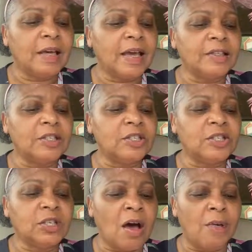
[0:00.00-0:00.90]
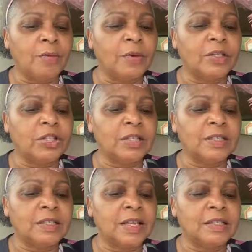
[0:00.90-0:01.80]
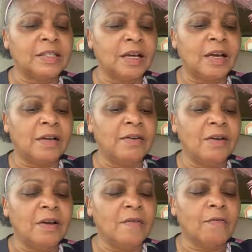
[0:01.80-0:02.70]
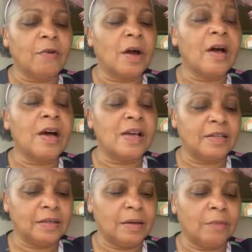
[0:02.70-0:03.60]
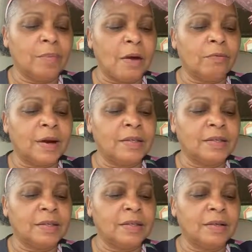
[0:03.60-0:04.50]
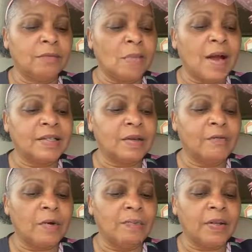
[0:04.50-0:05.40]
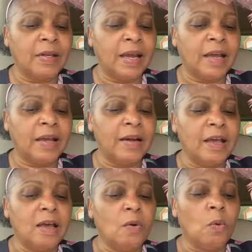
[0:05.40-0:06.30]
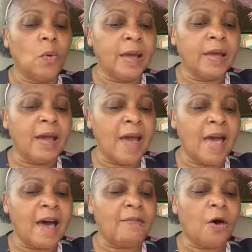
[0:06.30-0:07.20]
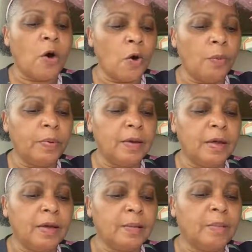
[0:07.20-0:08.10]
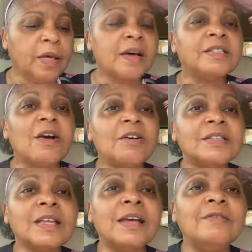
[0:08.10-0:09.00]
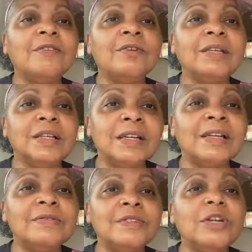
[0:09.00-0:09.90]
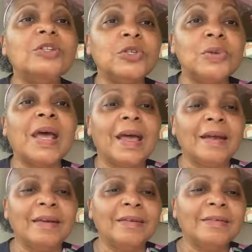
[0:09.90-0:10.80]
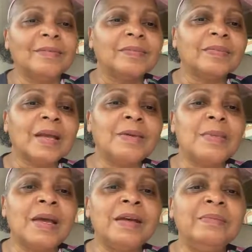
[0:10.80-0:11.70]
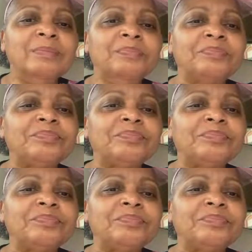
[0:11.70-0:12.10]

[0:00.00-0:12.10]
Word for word: can stop what Jesus has done for us by raising rising from the dead. We have hope because our Savior lives today. Amen.